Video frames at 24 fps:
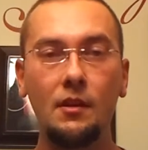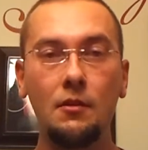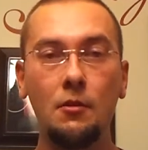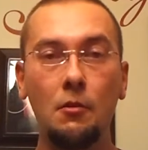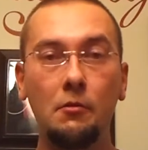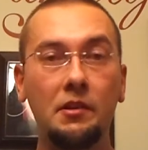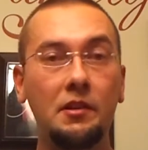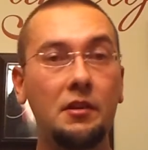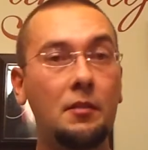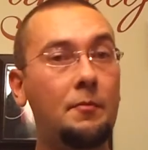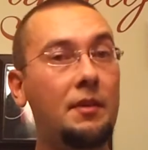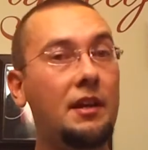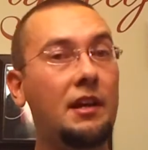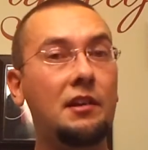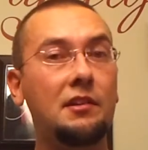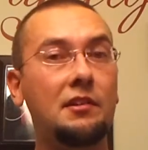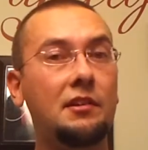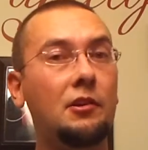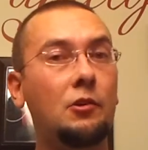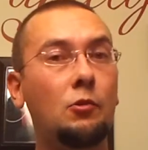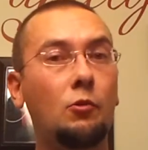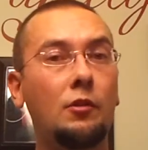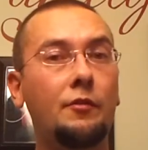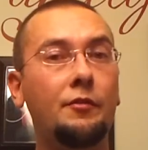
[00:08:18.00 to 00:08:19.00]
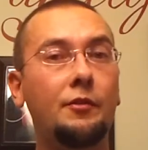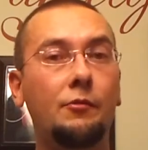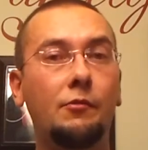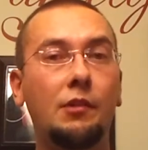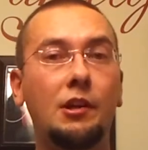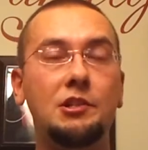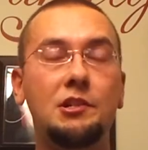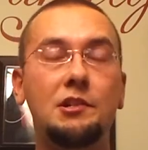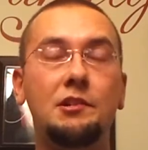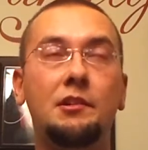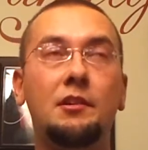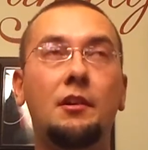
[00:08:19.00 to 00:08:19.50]
Only the biggest endorphin
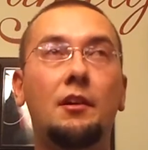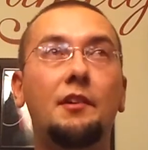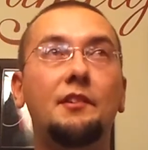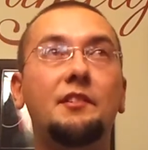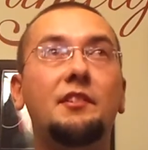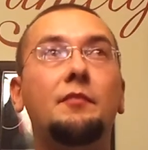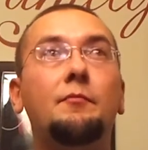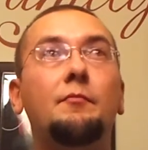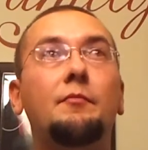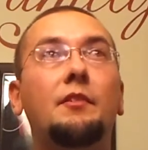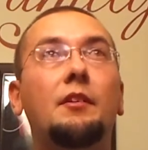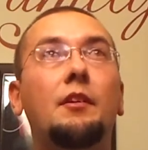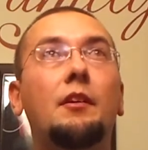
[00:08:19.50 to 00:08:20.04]
rushes cause